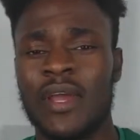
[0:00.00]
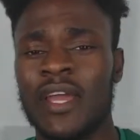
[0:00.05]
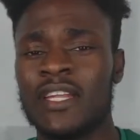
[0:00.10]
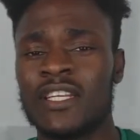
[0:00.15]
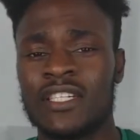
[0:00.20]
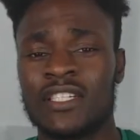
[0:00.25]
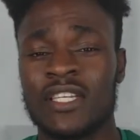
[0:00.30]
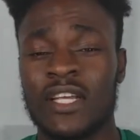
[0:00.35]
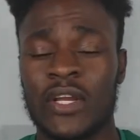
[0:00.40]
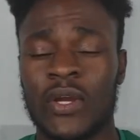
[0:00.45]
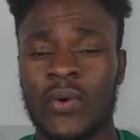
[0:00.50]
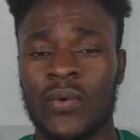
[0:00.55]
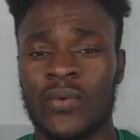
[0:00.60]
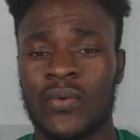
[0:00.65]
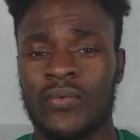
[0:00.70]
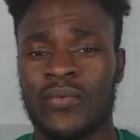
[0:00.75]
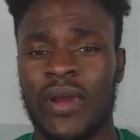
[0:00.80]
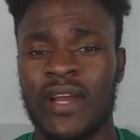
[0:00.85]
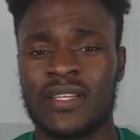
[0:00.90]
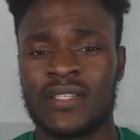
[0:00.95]
ages
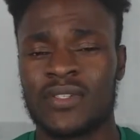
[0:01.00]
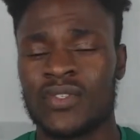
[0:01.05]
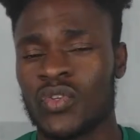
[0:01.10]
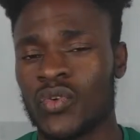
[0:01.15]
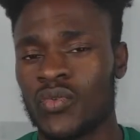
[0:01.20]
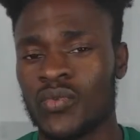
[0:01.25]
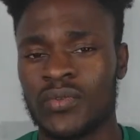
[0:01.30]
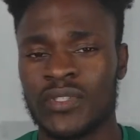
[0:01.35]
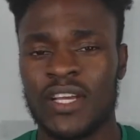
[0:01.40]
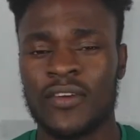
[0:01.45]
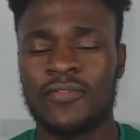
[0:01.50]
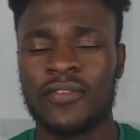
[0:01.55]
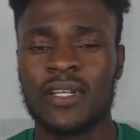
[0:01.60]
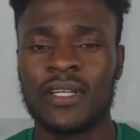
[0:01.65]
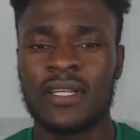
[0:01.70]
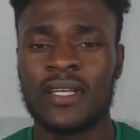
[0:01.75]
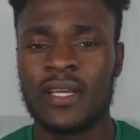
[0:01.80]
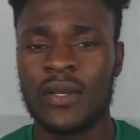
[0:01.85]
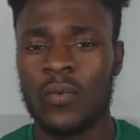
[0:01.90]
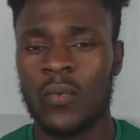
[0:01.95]
ago, right? So
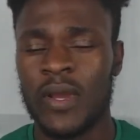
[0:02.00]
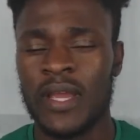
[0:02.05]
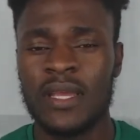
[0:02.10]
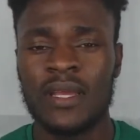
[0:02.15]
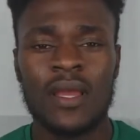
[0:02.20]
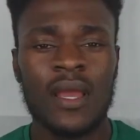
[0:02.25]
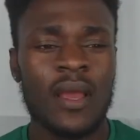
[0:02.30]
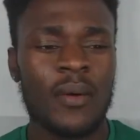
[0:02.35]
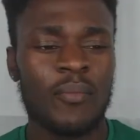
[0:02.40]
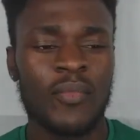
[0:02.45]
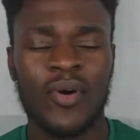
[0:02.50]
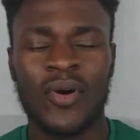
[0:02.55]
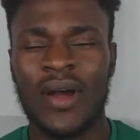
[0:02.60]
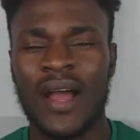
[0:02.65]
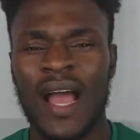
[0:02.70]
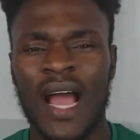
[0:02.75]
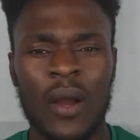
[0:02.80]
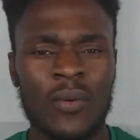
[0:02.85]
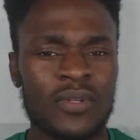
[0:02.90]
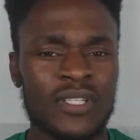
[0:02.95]
definitely a way,
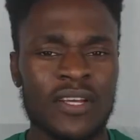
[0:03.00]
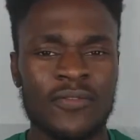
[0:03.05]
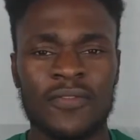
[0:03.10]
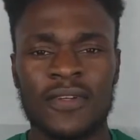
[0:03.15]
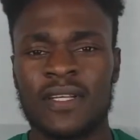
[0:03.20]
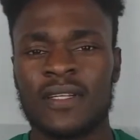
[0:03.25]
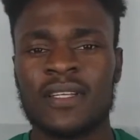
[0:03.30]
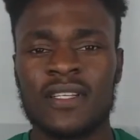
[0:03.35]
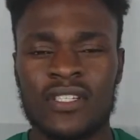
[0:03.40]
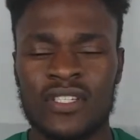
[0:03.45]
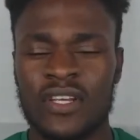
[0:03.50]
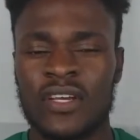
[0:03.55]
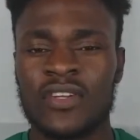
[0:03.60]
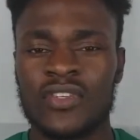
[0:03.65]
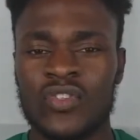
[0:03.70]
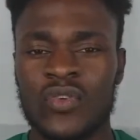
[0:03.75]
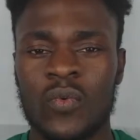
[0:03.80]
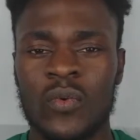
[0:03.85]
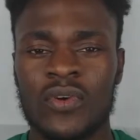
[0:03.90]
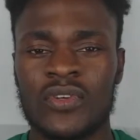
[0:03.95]
but I would definitely
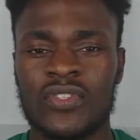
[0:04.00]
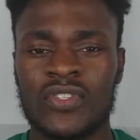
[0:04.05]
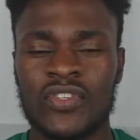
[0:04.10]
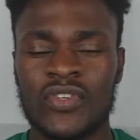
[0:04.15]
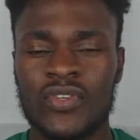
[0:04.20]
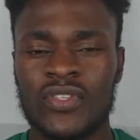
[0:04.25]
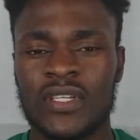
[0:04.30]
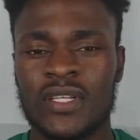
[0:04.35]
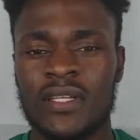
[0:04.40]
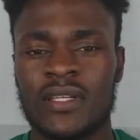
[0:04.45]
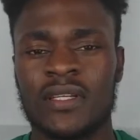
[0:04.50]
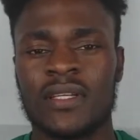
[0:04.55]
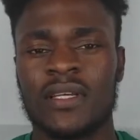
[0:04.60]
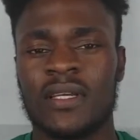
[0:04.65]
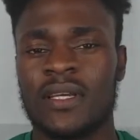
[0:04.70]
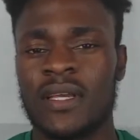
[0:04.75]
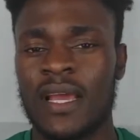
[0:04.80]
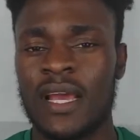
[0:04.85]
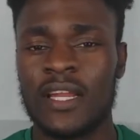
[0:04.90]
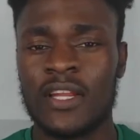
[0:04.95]
steer towards using
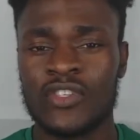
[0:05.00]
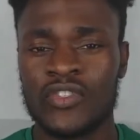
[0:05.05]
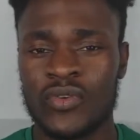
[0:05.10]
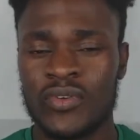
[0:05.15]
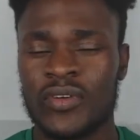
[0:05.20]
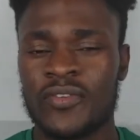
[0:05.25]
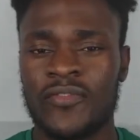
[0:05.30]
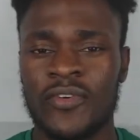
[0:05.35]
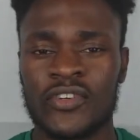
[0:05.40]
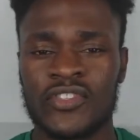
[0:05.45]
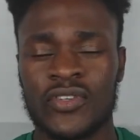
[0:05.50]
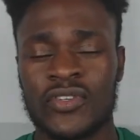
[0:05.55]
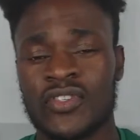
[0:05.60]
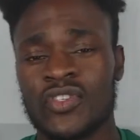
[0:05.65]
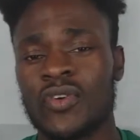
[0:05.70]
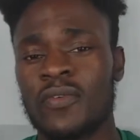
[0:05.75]
the electronic version.